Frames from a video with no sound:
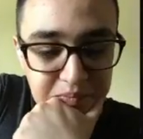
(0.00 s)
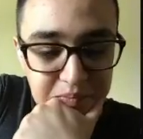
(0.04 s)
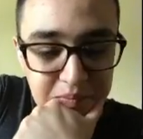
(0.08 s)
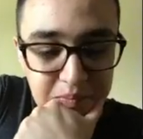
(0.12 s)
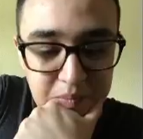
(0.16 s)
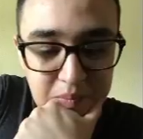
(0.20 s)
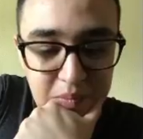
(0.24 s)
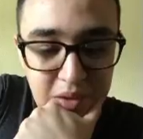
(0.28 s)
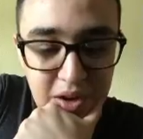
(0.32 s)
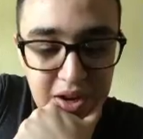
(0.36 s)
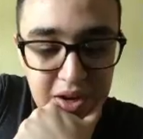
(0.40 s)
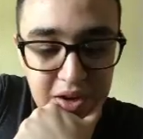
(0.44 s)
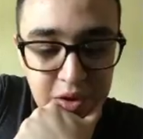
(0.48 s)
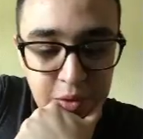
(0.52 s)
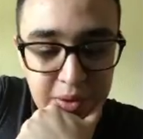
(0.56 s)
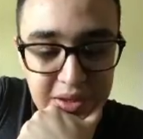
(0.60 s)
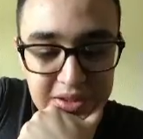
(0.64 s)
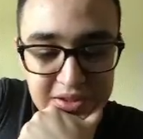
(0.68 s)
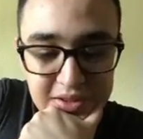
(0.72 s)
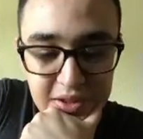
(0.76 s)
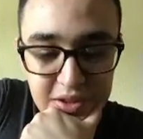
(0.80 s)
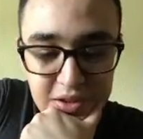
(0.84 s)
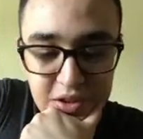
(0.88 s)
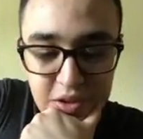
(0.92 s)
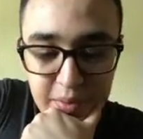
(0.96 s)
and increasing
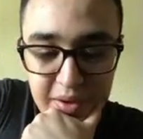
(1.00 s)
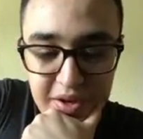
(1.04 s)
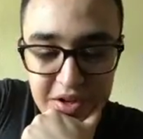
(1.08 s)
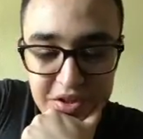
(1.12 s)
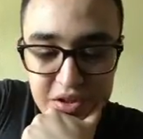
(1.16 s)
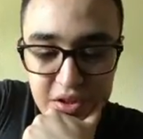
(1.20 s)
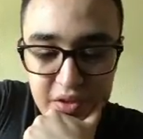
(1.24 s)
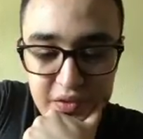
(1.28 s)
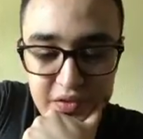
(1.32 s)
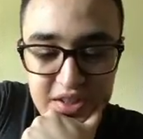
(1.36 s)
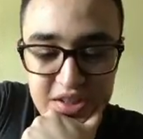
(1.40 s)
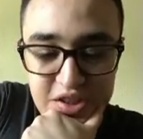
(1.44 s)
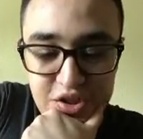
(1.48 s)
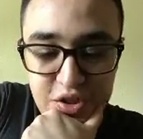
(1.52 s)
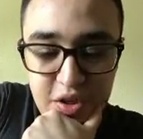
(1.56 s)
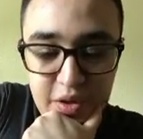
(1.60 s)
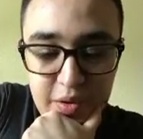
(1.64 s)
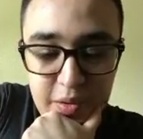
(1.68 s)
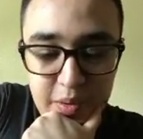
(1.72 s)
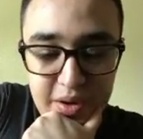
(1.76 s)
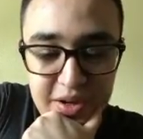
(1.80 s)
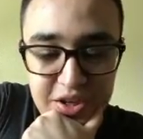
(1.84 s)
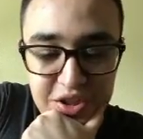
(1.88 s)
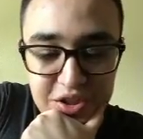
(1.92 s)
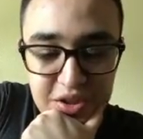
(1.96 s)
the duration of
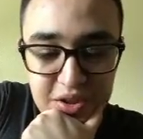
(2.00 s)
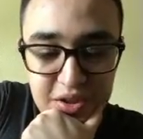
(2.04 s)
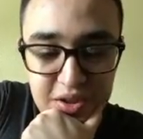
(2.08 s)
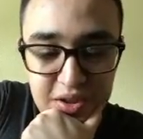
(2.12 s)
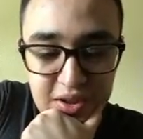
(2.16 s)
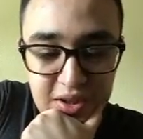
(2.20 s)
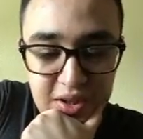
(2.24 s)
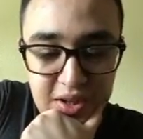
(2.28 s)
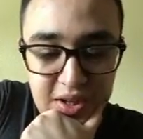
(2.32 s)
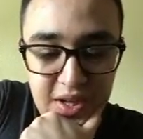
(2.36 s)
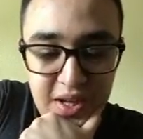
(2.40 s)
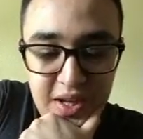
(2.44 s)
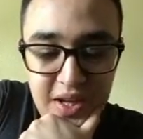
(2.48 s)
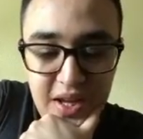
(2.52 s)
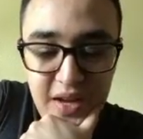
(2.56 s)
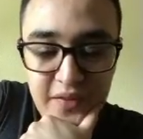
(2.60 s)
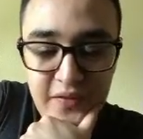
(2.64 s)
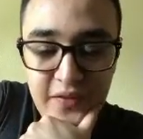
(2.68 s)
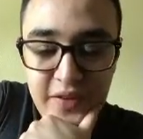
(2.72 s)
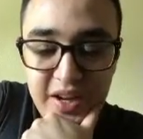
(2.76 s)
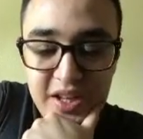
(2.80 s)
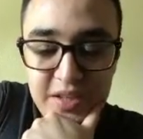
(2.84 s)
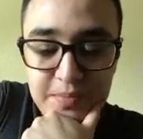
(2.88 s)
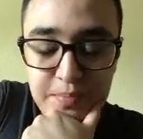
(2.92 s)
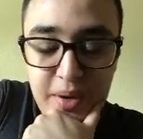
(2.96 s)
degeneration
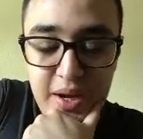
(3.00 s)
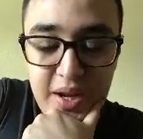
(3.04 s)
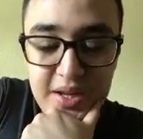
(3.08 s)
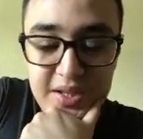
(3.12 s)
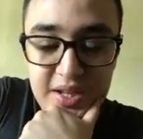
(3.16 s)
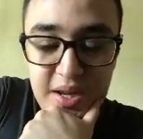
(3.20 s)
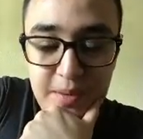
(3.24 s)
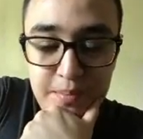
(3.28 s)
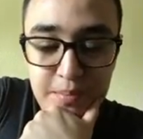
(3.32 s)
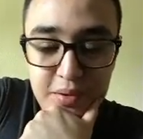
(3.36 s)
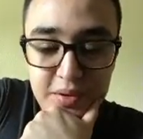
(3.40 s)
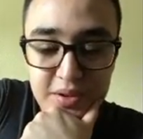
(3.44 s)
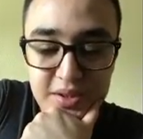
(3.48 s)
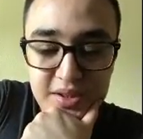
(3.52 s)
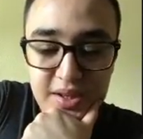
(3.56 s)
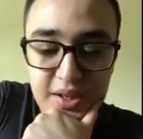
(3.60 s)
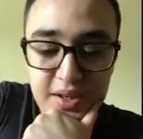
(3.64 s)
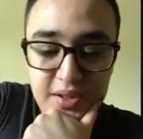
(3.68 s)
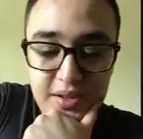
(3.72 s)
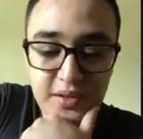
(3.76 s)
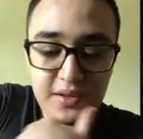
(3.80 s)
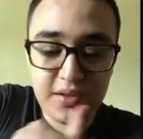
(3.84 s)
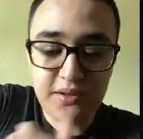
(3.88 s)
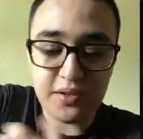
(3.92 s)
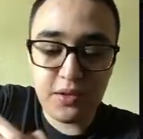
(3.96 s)
effects by
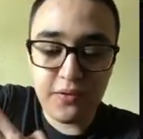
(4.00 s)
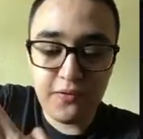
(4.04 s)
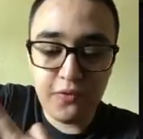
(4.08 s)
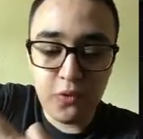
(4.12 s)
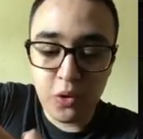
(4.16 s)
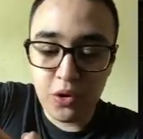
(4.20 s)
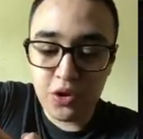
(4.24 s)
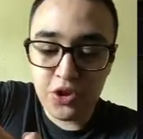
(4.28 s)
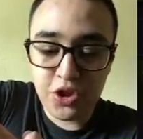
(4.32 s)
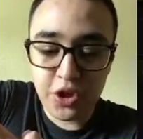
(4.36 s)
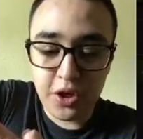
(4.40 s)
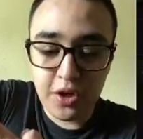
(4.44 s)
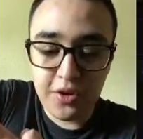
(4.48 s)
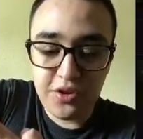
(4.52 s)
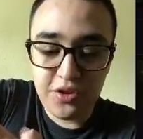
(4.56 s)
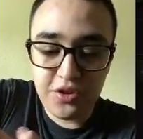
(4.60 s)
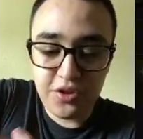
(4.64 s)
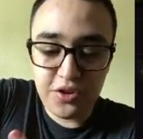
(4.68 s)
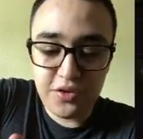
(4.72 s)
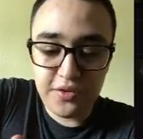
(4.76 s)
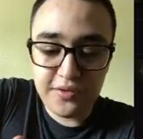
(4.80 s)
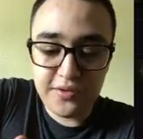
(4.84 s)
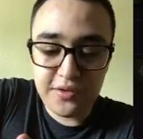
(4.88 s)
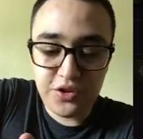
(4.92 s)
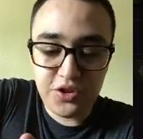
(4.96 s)
10%. So four
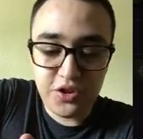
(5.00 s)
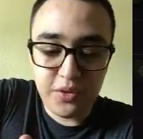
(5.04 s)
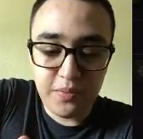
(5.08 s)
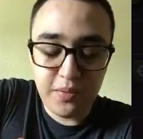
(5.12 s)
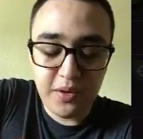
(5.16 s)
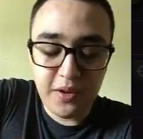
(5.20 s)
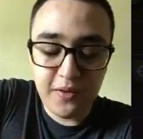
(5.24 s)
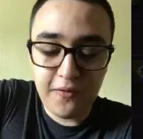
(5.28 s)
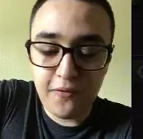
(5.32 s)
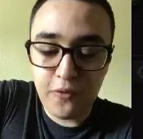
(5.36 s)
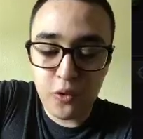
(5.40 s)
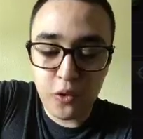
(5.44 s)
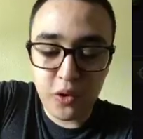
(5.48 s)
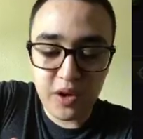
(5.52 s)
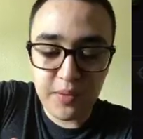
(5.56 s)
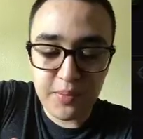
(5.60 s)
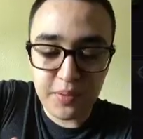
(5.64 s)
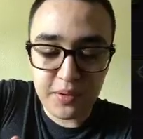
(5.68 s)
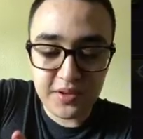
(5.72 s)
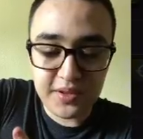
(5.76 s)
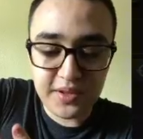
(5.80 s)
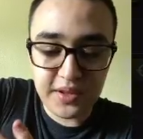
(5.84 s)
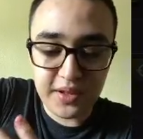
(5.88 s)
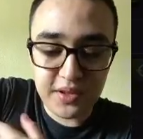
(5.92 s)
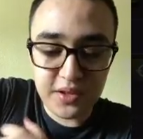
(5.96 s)
charges should be
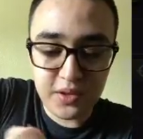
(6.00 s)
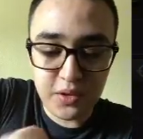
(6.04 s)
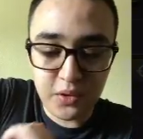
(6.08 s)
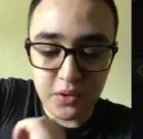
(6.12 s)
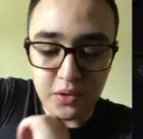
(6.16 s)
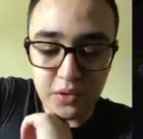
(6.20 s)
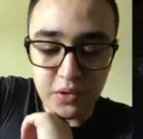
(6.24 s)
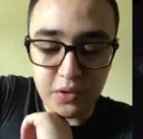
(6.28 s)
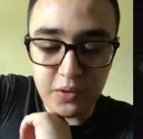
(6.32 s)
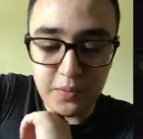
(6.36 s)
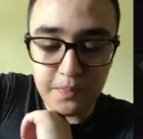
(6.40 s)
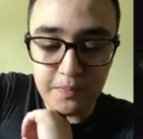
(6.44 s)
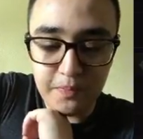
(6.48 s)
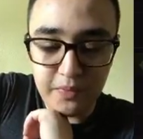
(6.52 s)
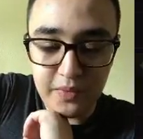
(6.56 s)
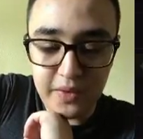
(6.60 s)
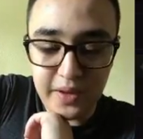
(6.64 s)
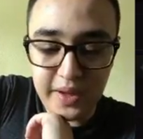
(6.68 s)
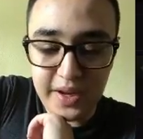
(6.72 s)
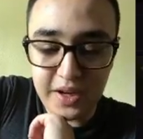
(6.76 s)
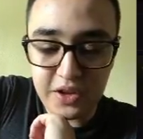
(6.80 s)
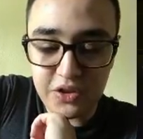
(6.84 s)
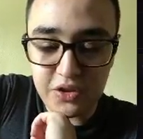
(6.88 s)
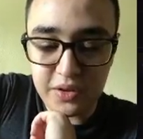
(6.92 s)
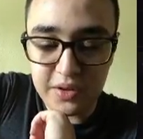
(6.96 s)
40% total
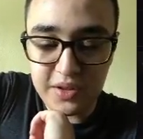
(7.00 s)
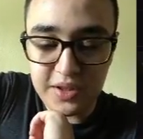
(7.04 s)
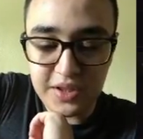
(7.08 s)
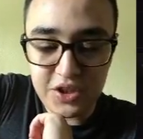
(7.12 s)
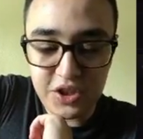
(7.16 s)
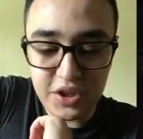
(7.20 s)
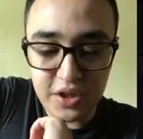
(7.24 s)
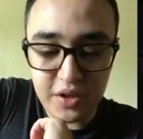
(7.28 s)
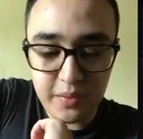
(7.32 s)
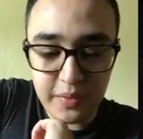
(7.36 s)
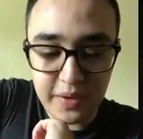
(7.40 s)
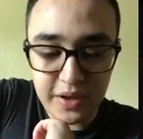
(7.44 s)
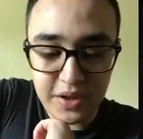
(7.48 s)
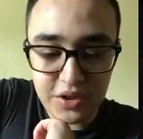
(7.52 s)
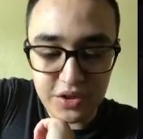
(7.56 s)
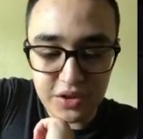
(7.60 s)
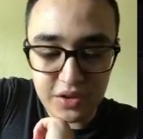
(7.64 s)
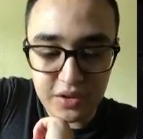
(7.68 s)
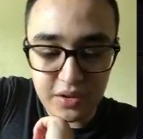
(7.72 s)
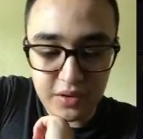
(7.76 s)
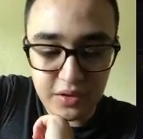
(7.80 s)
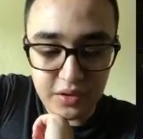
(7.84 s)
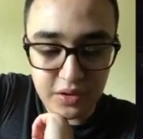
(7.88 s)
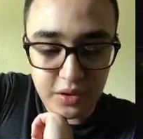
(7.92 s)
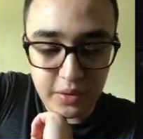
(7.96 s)
extra degeneration
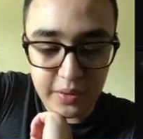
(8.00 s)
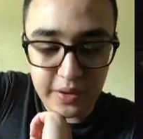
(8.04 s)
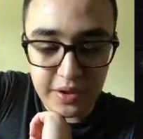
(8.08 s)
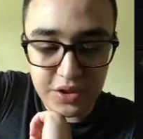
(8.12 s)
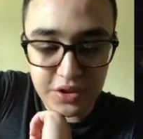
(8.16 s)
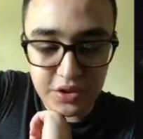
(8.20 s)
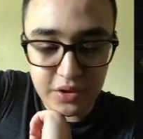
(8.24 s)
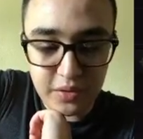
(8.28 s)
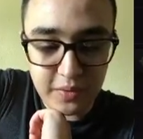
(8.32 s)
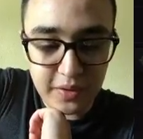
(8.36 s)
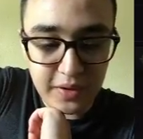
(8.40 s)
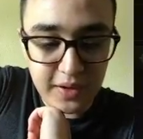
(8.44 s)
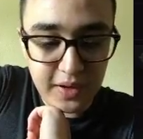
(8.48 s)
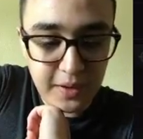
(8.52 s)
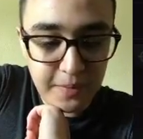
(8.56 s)
duration, right?